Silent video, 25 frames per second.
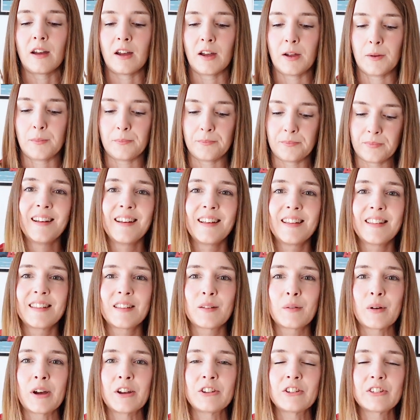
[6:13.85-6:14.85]
Um,
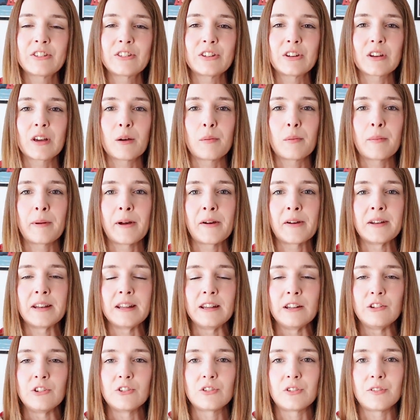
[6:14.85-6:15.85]
so I just took up about an
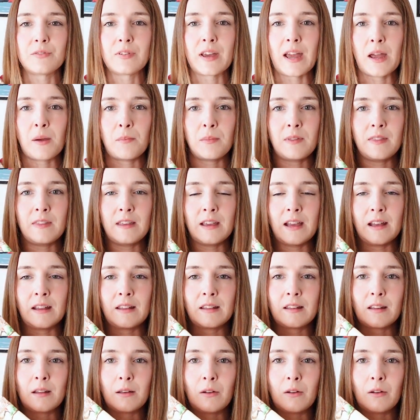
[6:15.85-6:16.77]
inch of hem in the end.